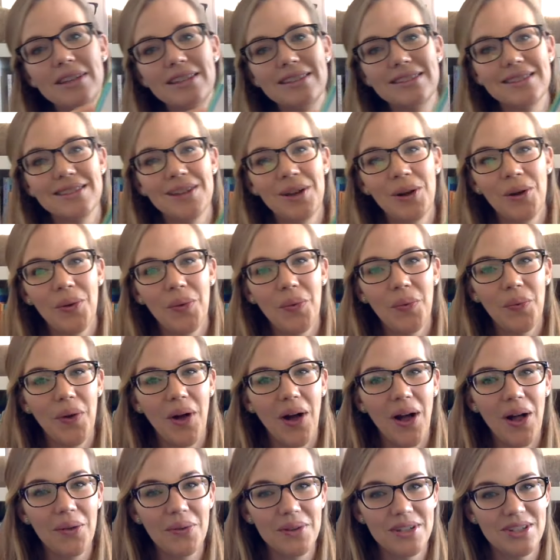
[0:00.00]
So
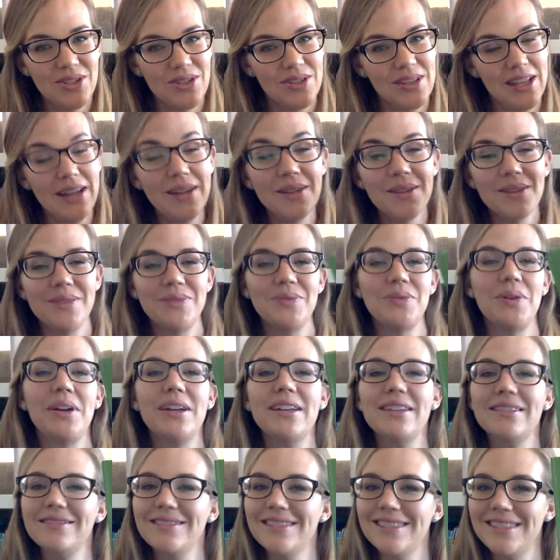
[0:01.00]
I'll read you the end of the
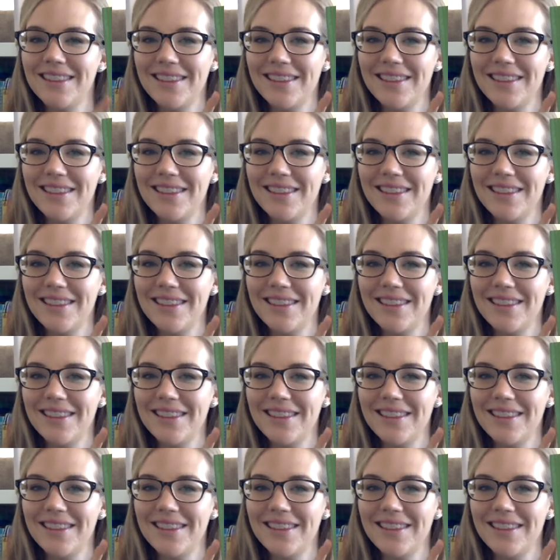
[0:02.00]
story